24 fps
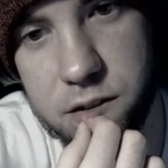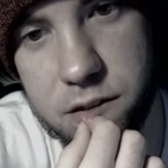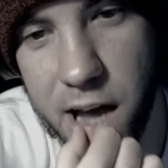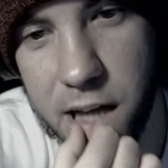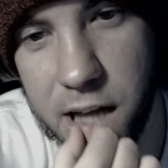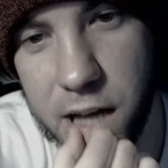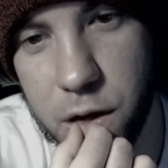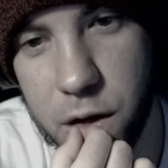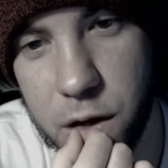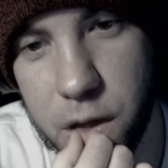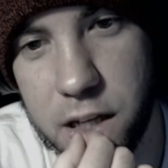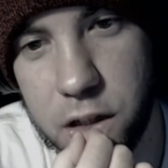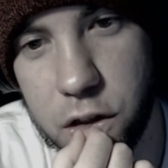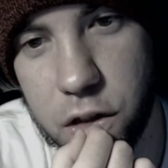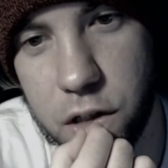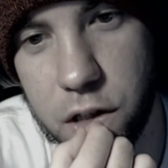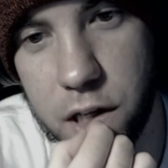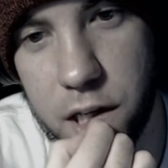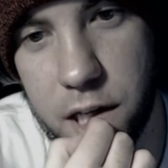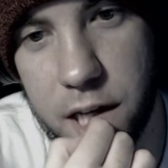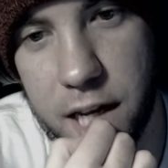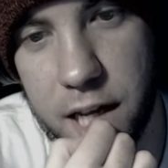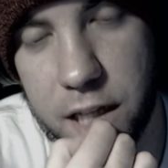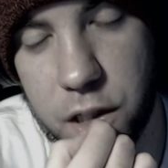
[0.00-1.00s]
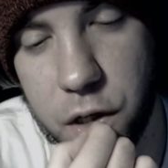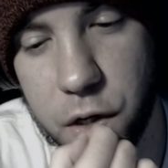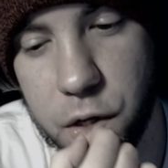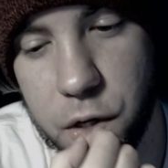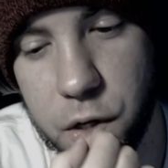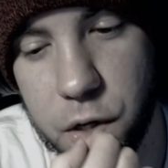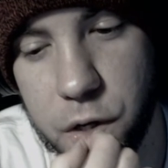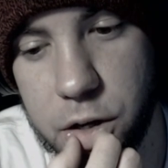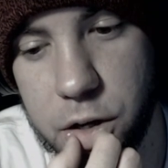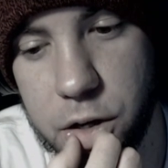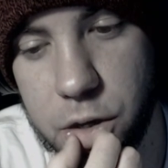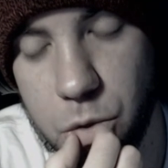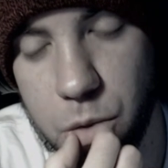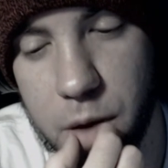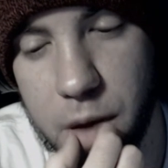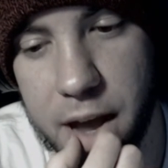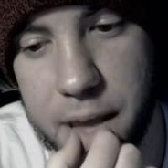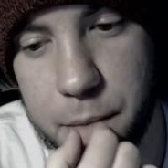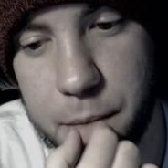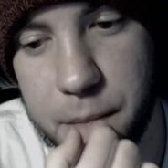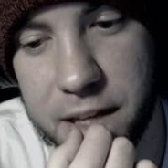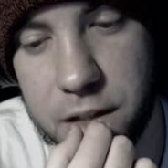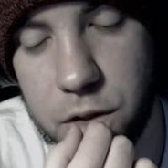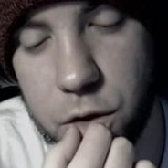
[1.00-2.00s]
Yeah. Antonio, you're
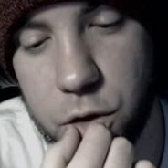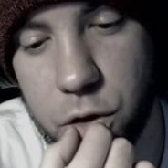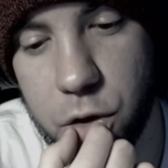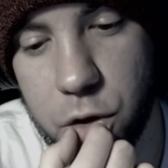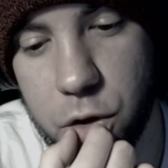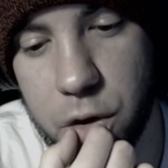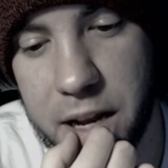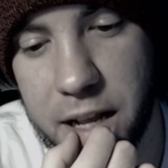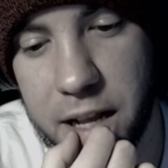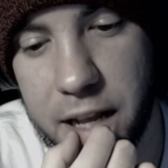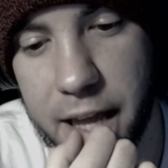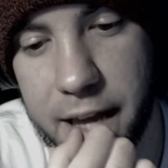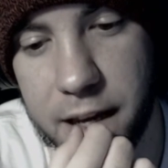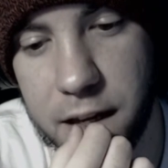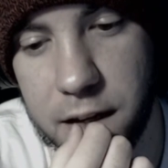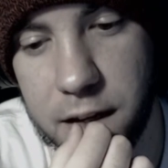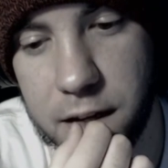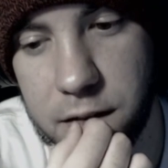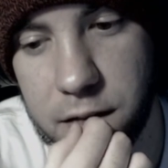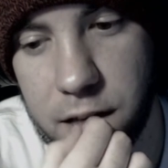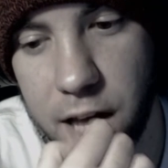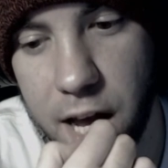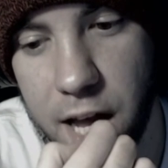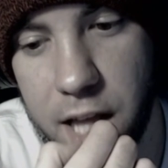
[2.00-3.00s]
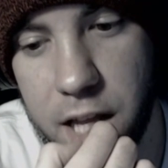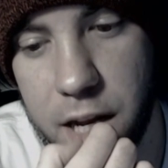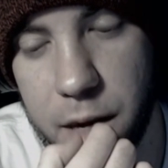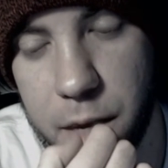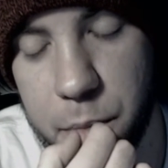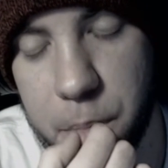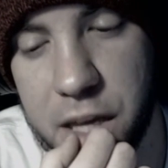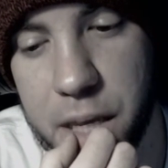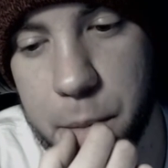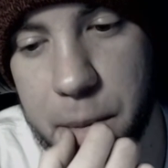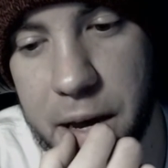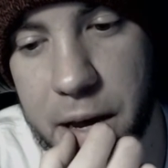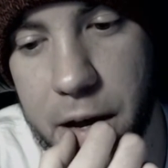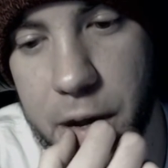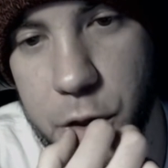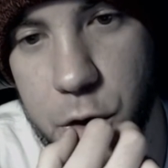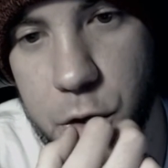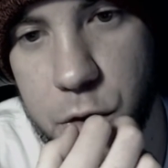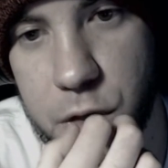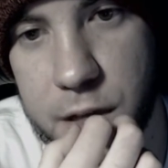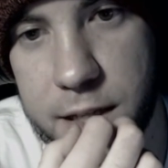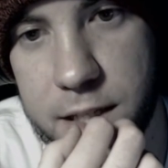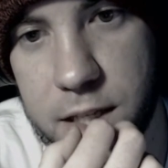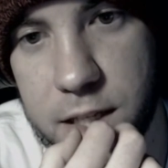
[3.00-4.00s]
right, because there's so many, like, God, and I'm thinking about
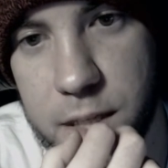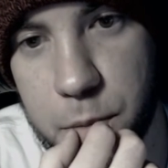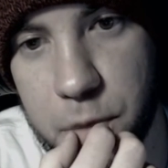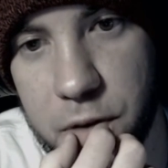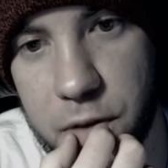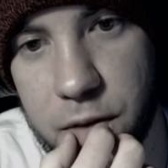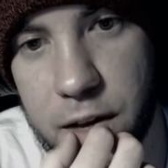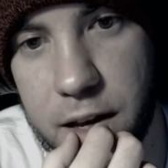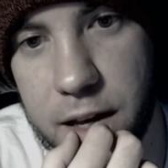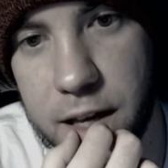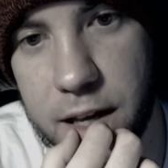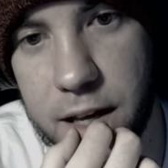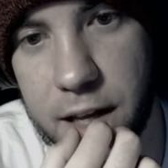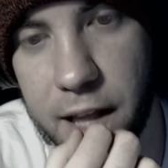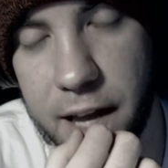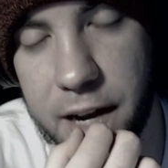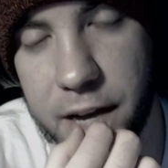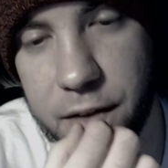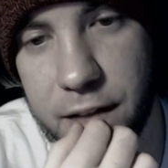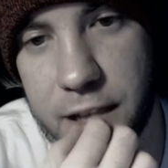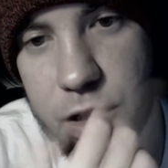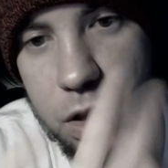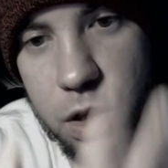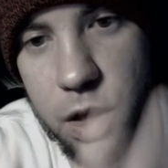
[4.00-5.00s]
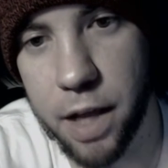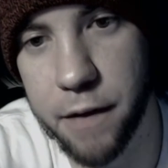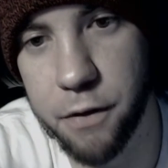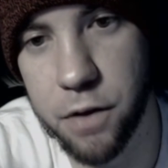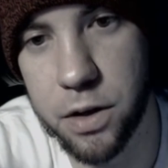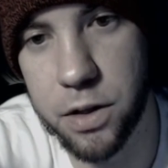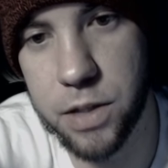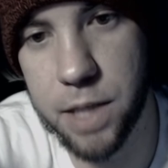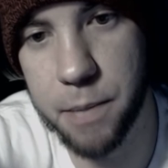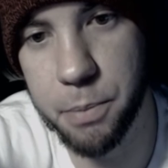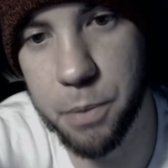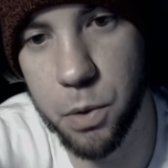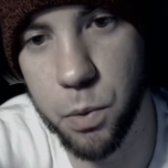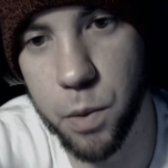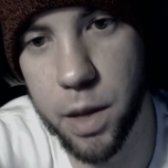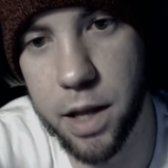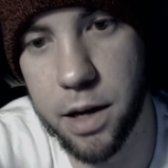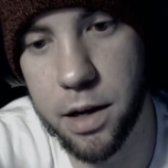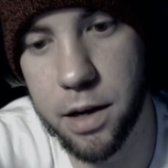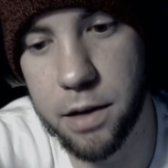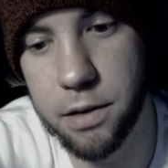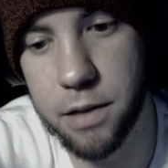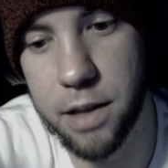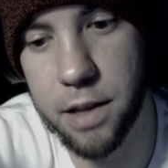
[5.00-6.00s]
other things in the movie in light of that. So, like, for example,
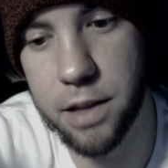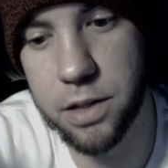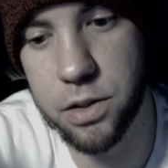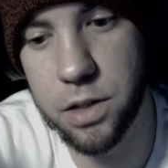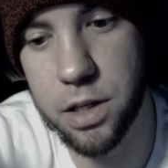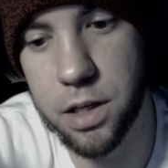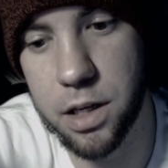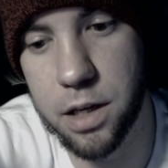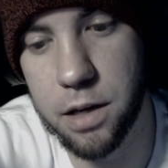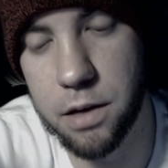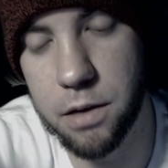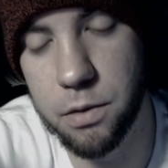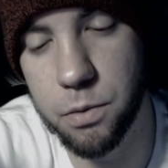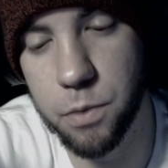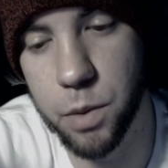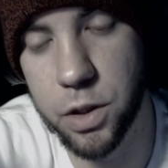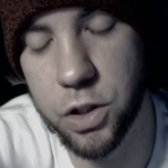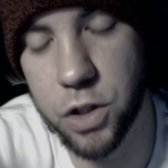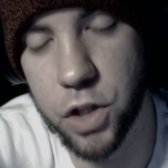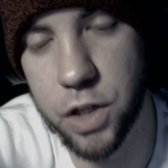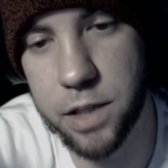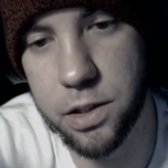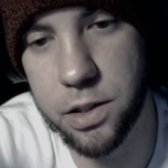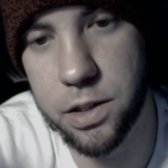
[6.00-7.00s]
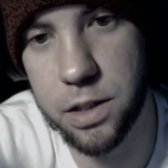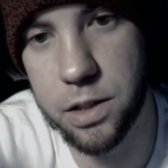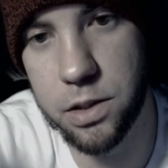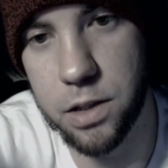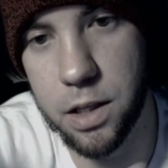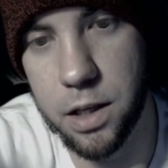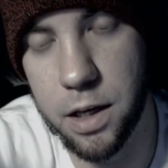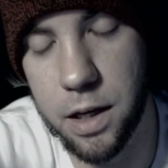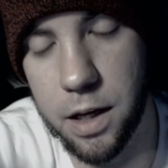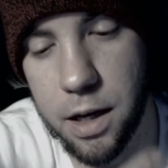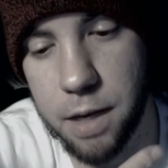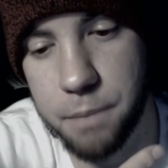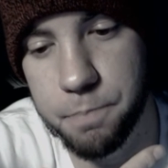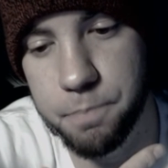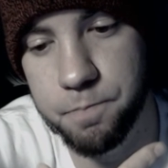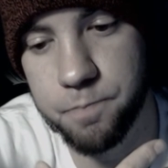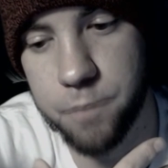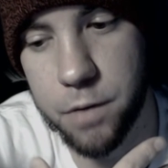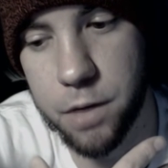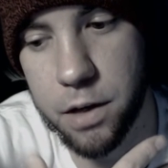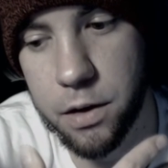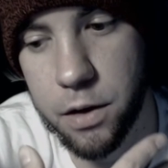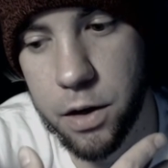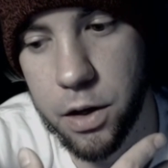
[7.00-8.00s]
when Jay sees the
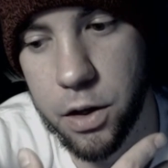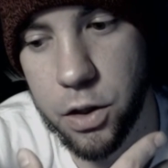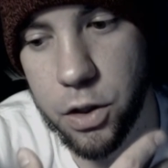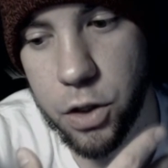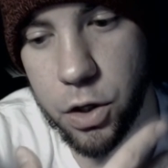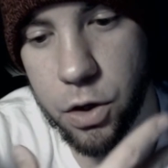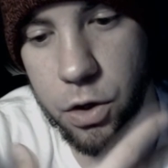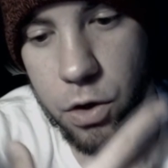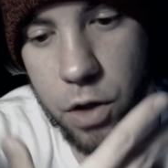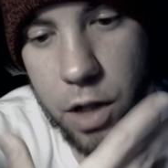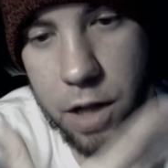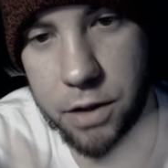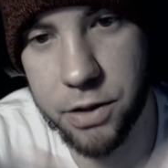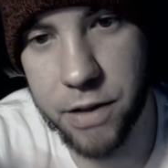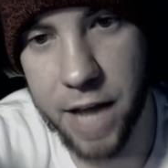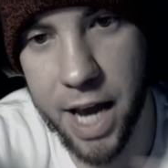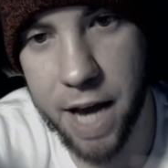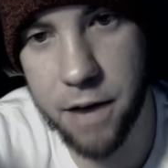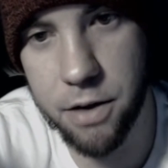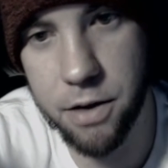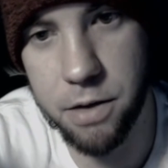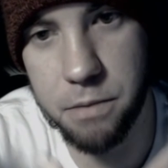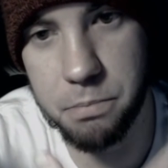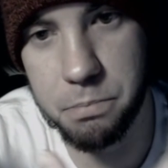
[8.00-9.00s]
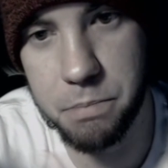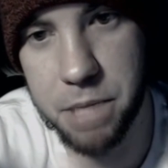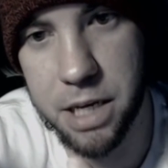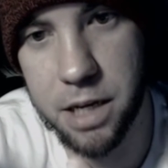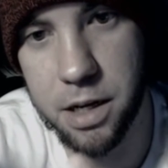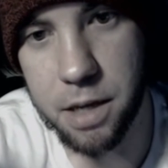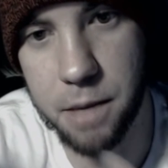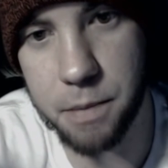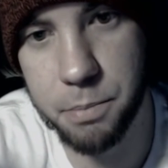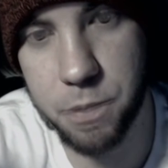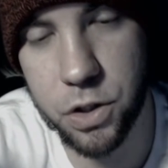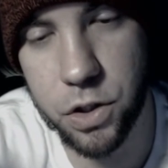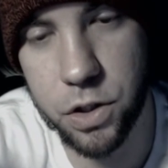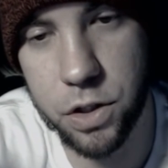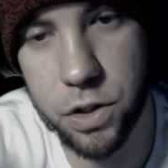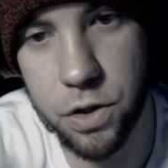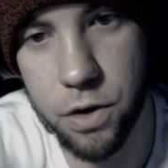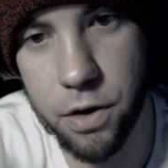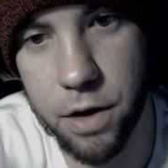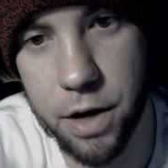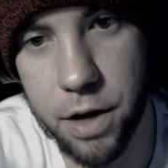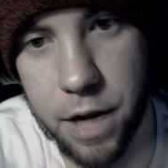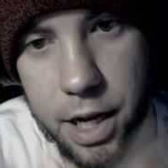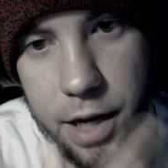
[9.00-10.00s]
girl all tattered and beaten up and
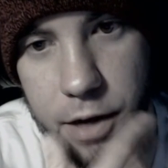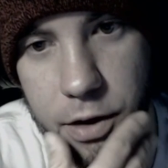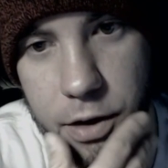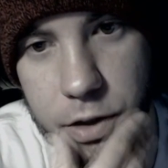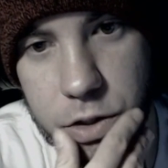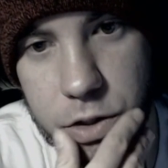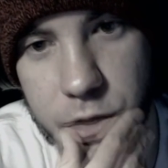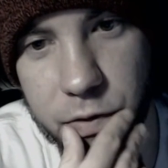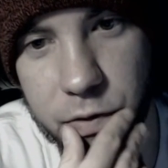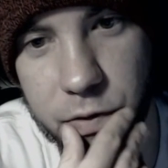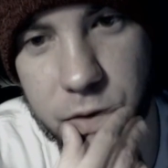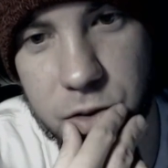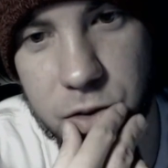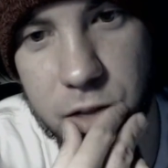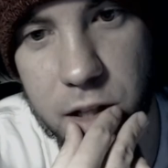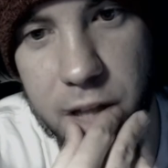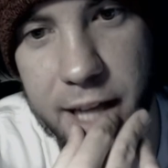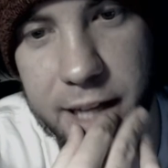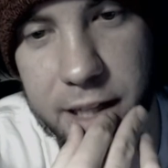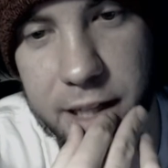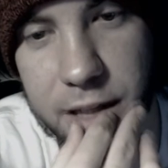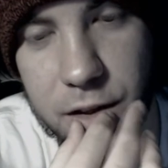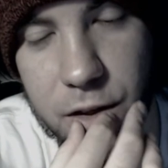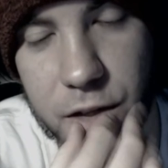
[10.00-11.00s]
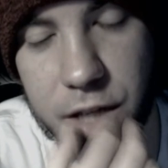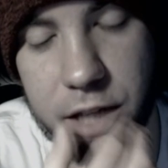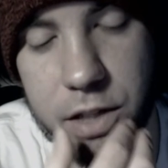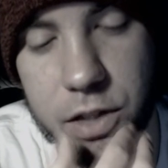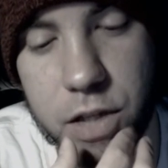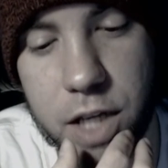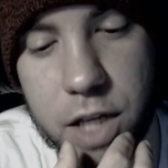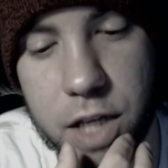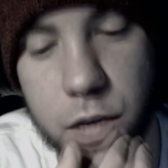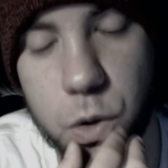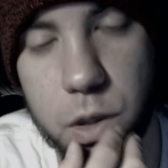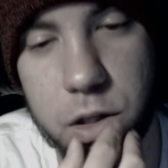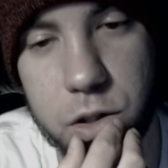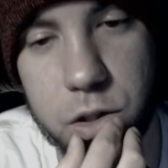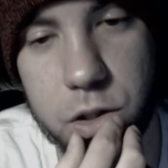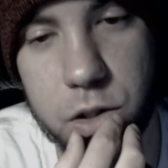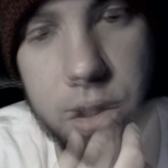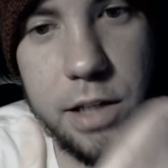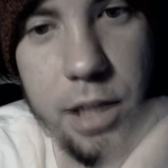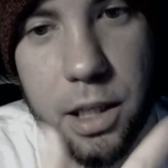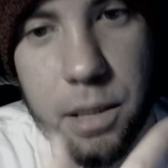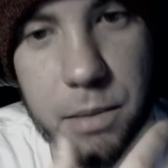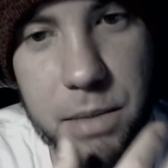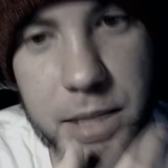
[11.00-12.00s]
she's urinating herself, there's like sexual
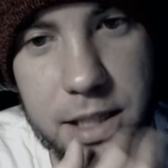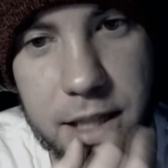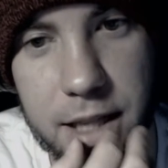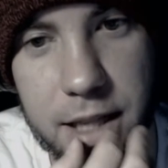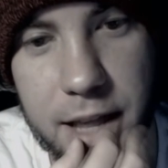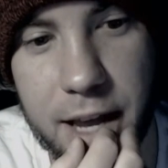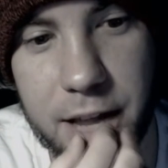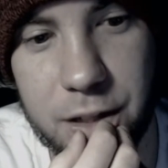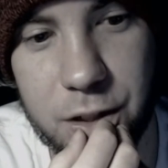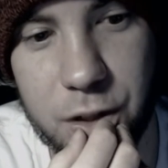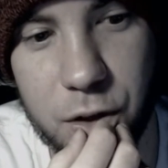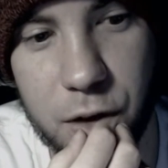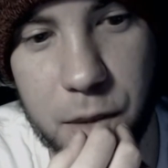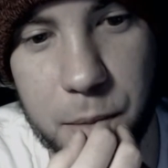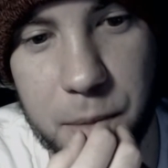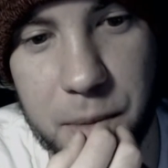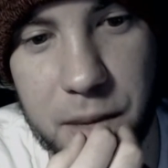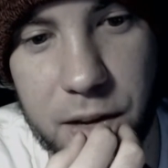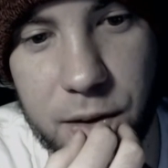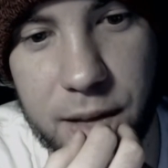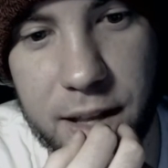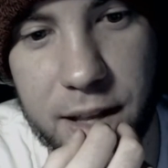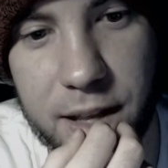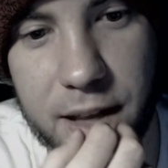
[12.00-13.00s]
assault elements in that. Do you know what I mean?